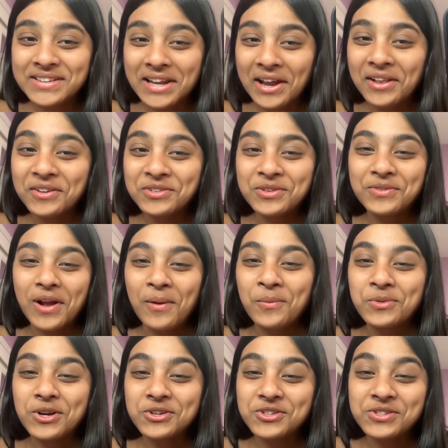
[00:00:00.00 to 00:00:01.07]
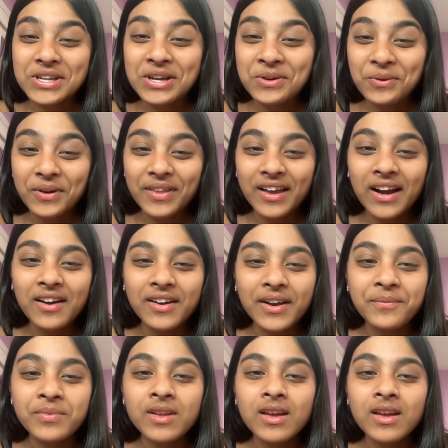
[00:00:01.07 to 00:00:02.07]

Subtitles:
Taylor Swift album track. Just ignore that. Okay.